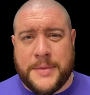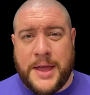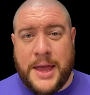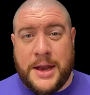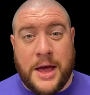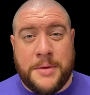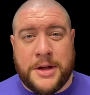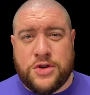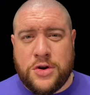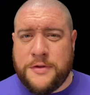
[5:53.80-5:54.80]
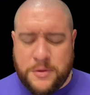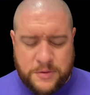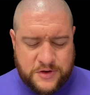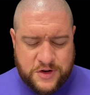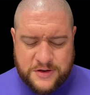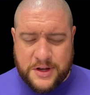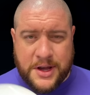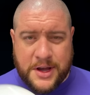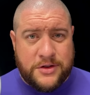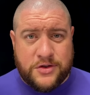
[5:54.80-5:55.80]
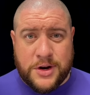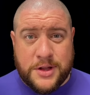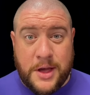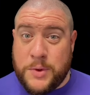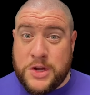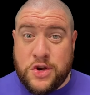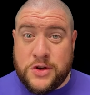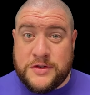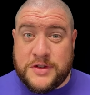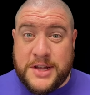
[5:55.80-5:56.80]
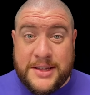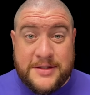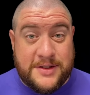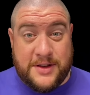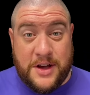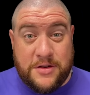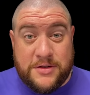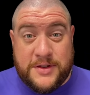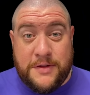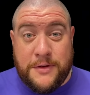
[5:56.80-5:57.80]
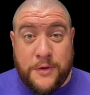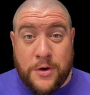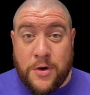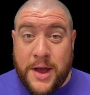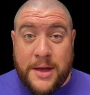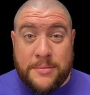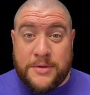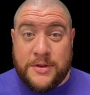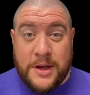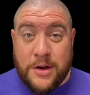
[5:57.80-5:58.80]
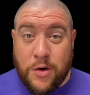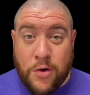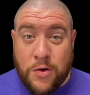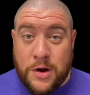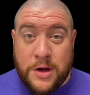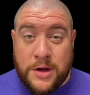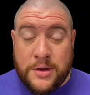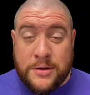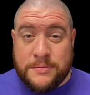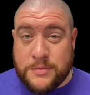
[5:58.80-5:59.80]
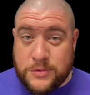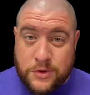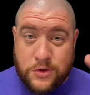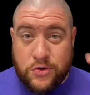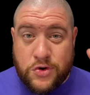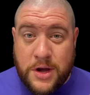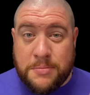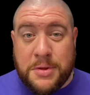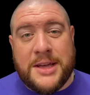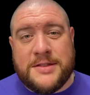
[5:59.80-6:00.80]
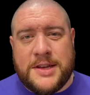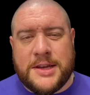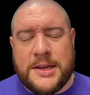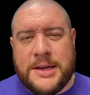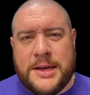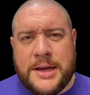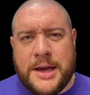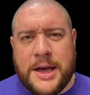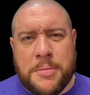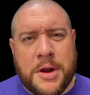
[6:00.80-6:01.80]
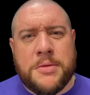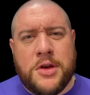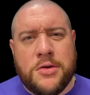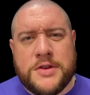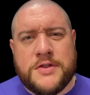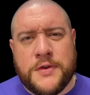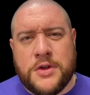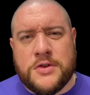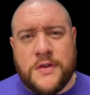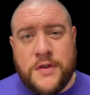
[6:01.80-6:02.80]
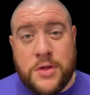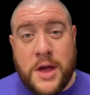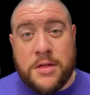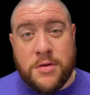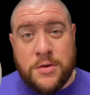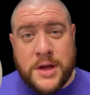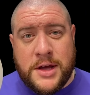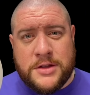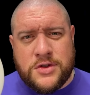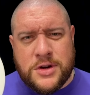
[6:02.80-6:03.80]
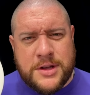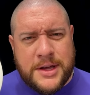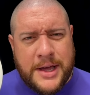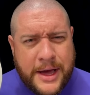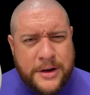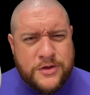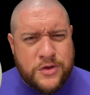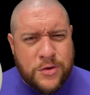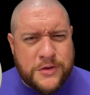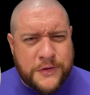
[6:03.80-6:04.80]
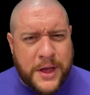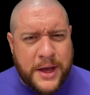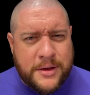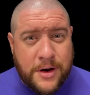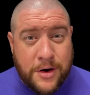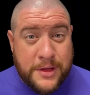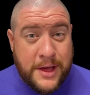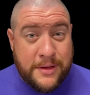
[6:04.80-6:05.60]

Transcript: And I'm not sure if it was just the construct that we chose to test It's 174 grams or a neutron plastic. Uh, but I'm curious for those of you that throw the construct, how does yours fly? Are they